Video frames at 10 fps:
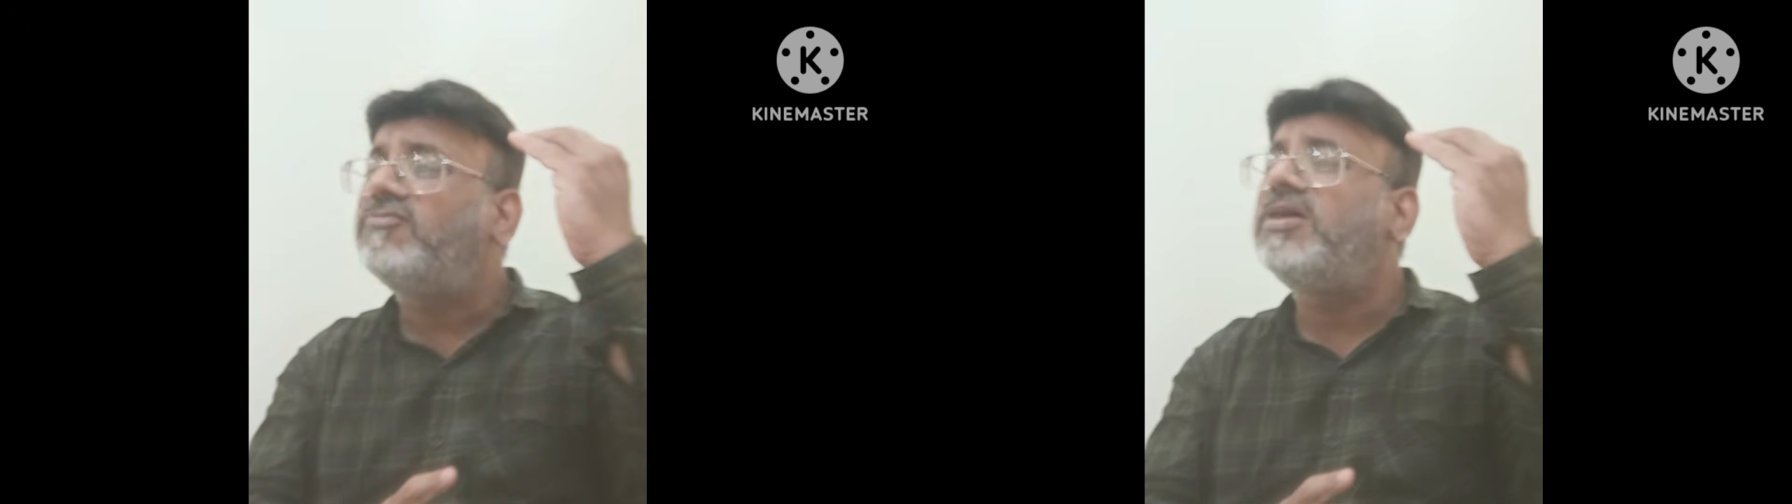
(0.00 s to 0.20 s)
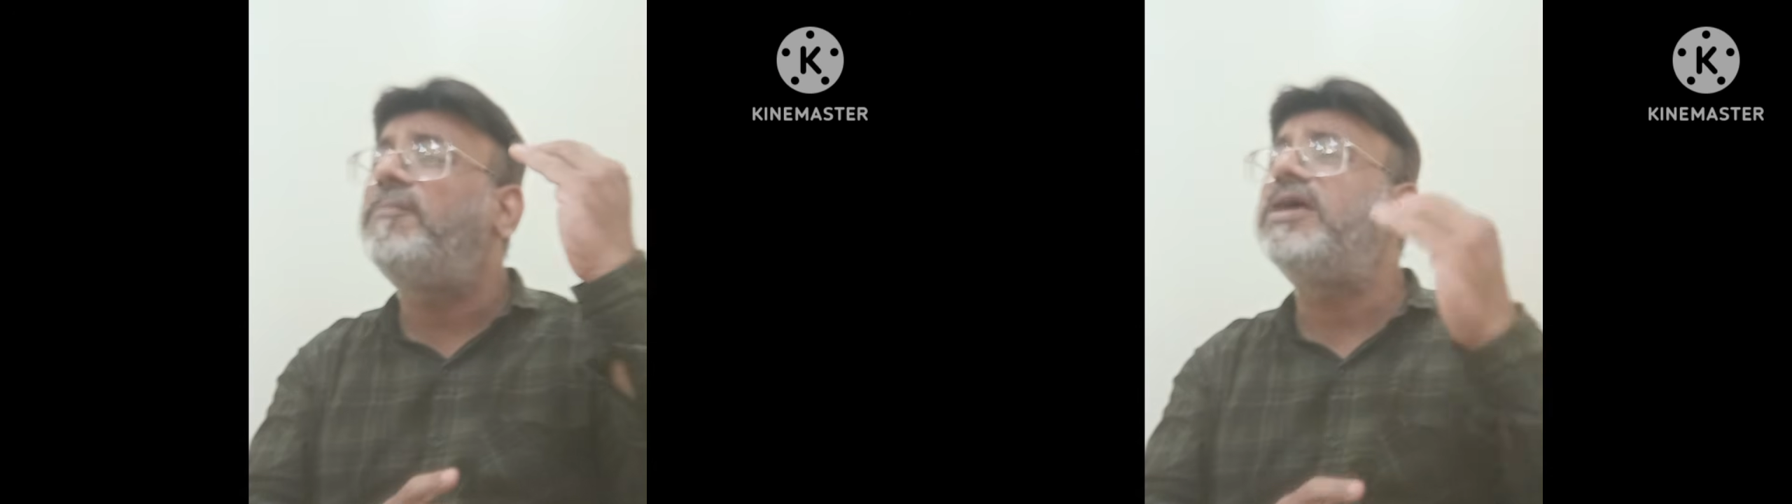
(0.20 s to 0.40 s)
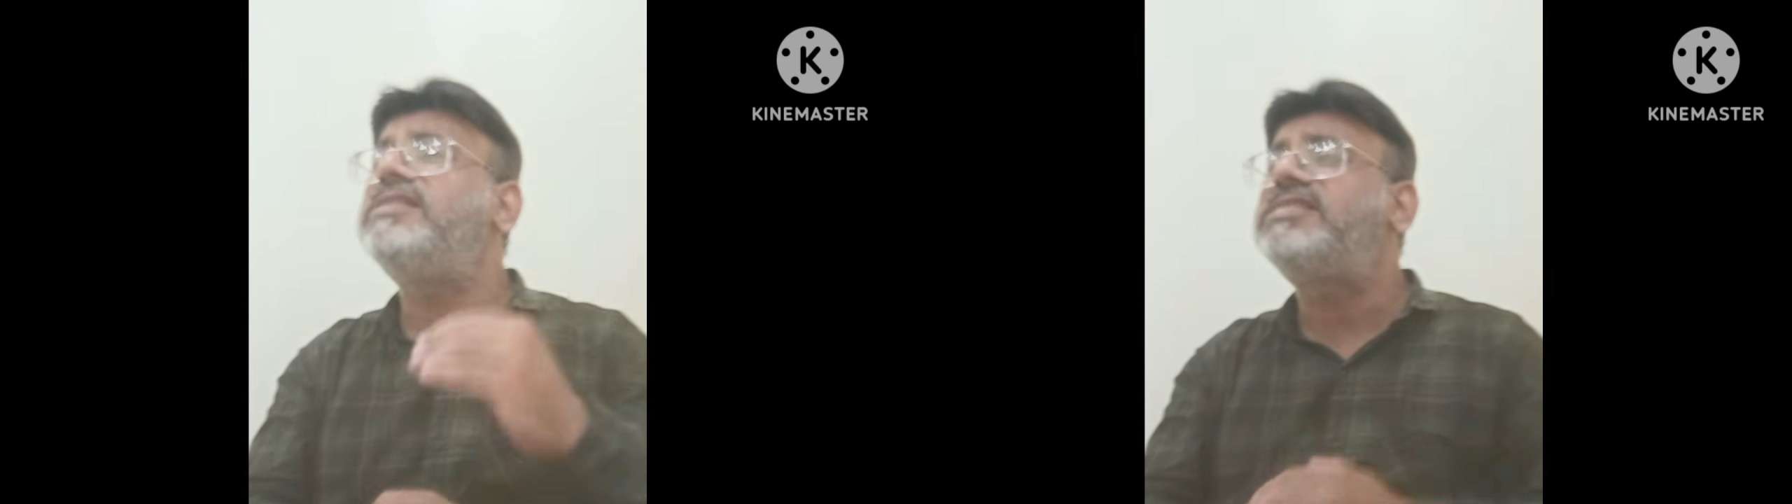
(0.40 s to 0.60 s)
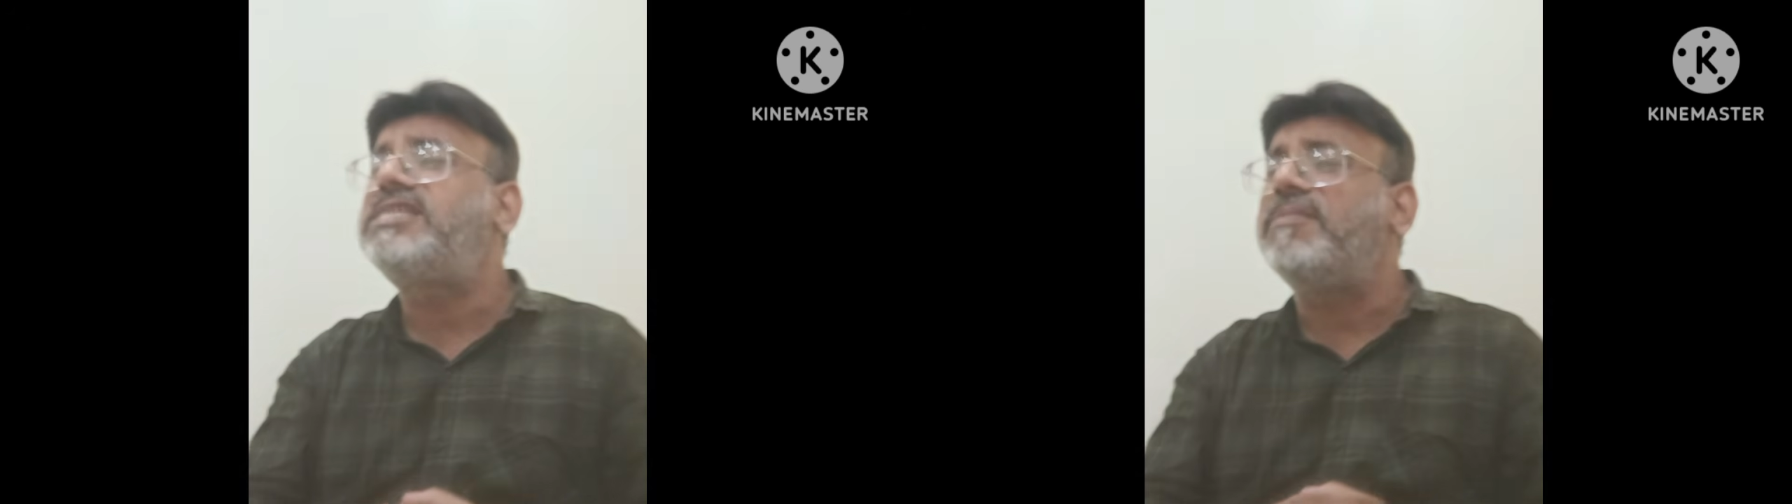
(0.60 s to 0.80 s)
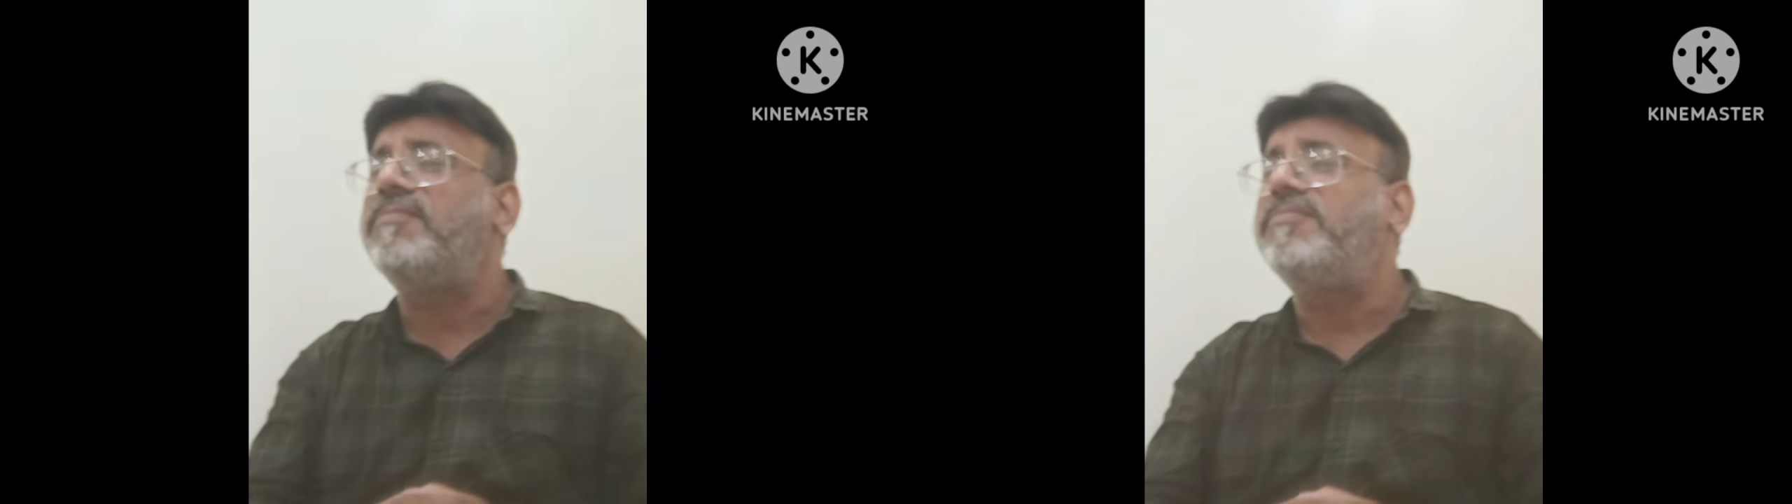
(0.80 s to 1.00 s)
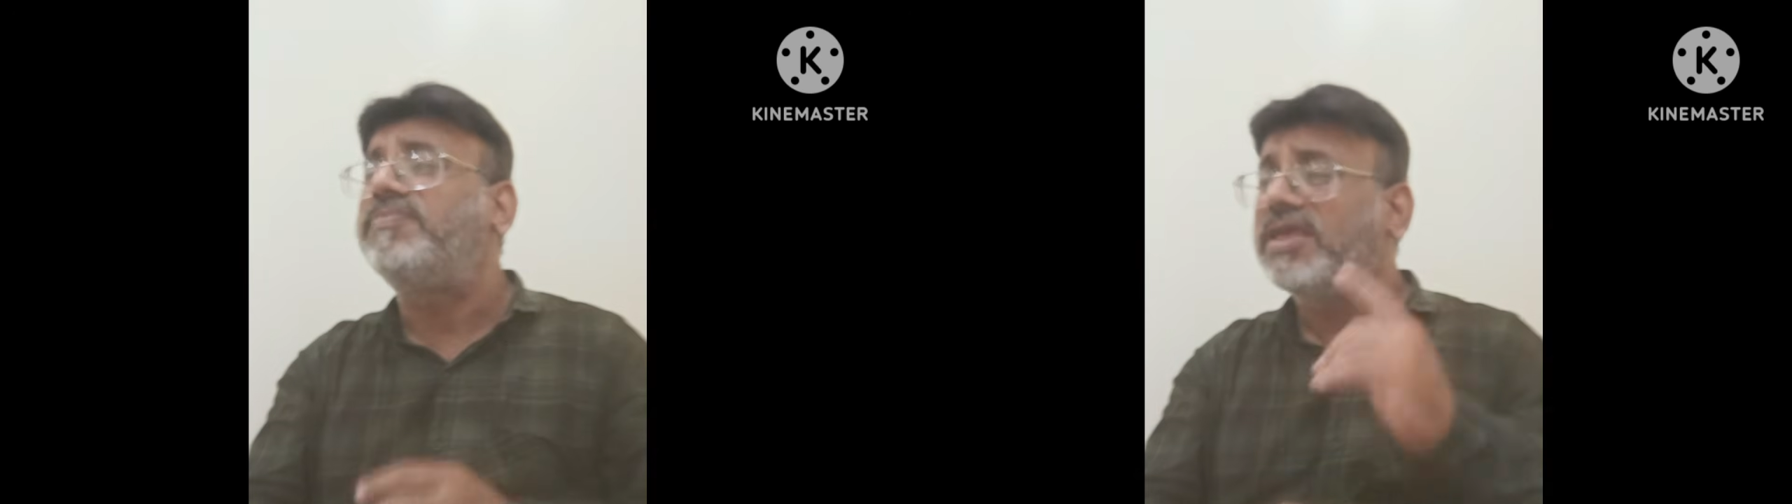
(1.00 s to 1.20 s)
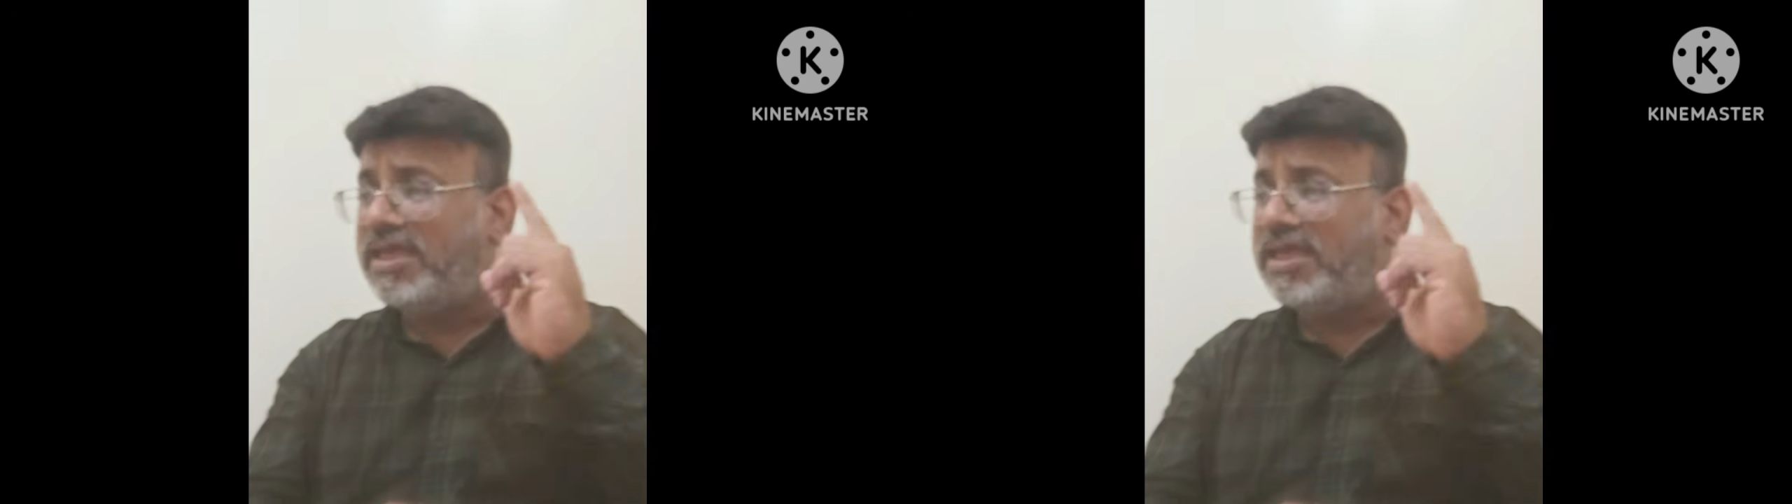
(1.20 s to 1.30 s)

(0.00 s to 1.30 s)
of the brainstem.